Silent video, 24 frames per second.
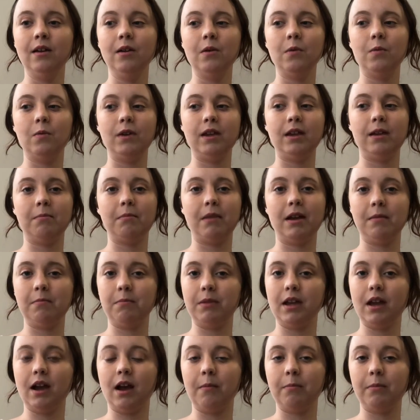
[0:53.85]
we might be
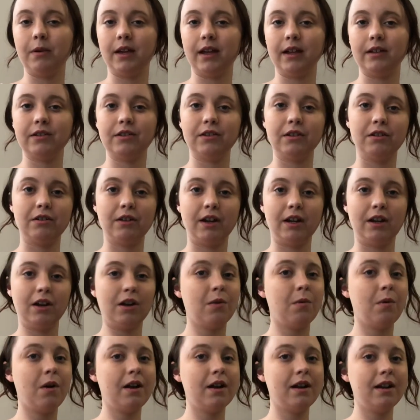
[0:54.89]
up against a greater
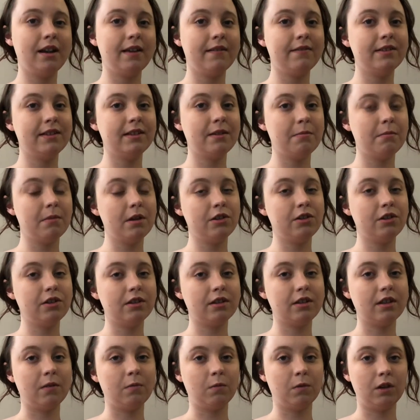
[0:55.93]
quantity of submissions
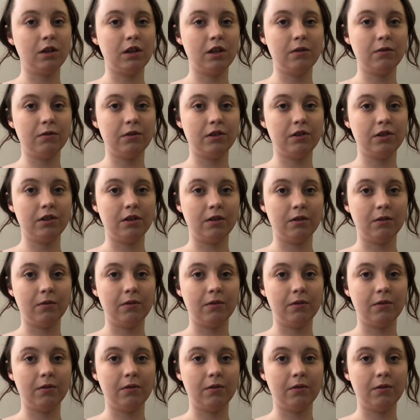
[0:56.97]
than we're used to